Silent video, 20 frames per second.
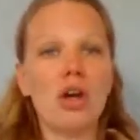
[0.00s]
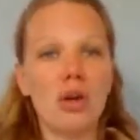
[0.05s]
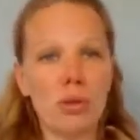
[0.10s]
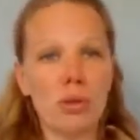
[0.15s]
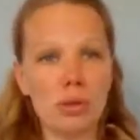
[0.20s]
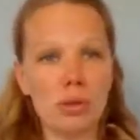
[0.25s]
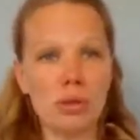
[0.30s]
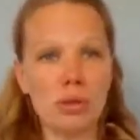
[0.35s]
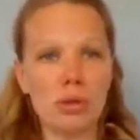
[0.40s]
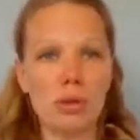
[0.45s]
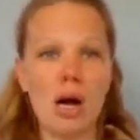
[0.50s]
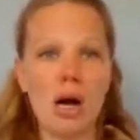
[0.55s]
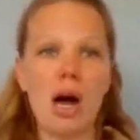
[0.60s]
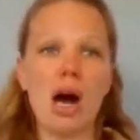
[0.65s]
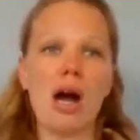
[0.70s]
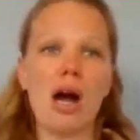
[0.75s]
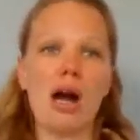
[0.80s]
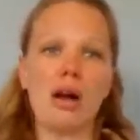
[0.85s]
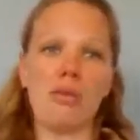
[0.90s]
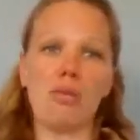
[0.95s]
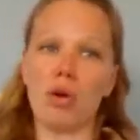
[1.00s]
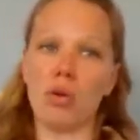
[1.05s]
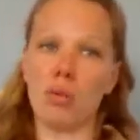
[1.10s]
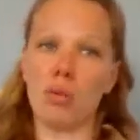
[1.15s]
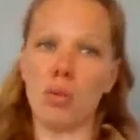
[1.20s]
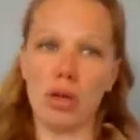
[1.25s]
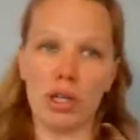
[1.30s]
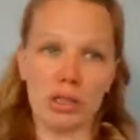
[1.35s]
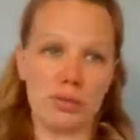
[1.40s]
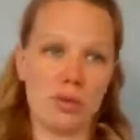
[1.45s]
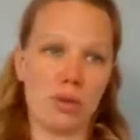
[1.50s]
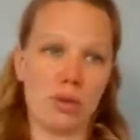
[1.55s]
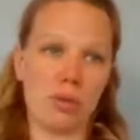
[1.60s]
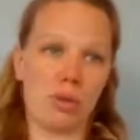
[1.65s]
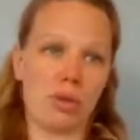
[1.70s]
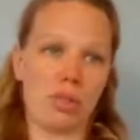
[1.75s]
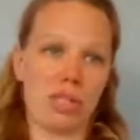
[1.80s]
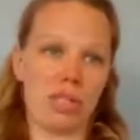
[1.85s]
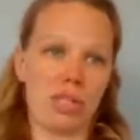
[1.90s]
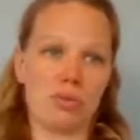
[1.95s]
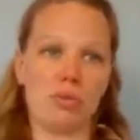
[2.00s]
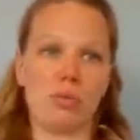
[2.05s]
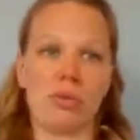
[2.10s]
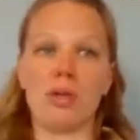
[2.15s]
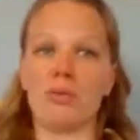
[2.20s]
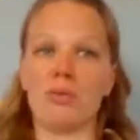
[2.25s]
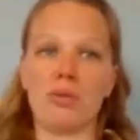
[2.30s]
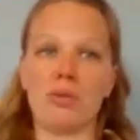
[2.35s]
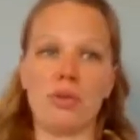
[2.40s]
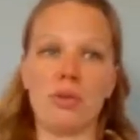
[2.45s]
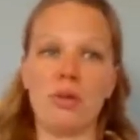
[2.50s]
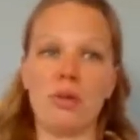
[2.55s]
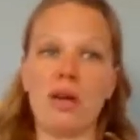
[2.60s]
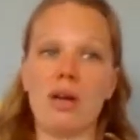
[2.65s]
who you are and what works for you, what doesn't work for you.